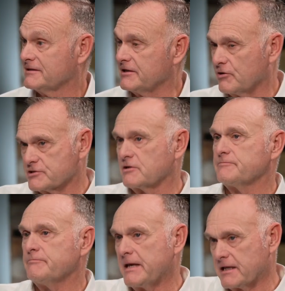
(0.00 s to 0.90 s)
You know, it's
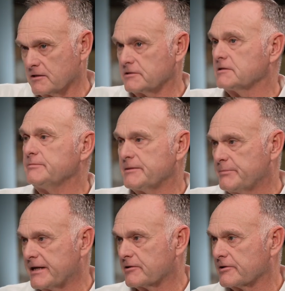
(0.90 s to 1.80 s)
make it a little
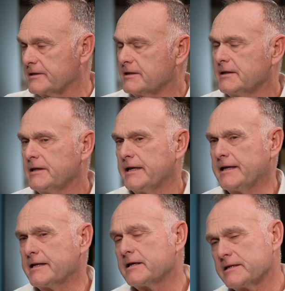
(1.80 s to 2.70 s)
bit better.
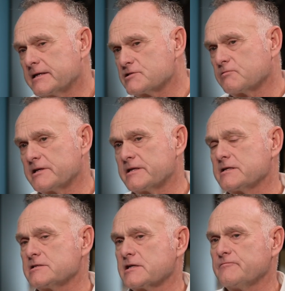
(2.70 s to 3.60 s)
And that is one of the
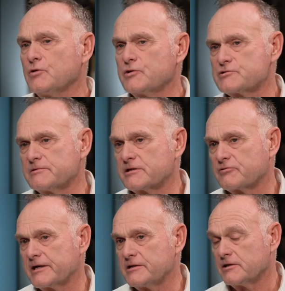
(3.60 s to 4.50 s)
things that I've noticed with the
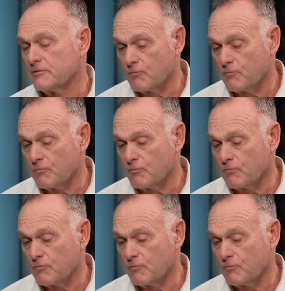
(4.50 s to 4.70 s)
credit union.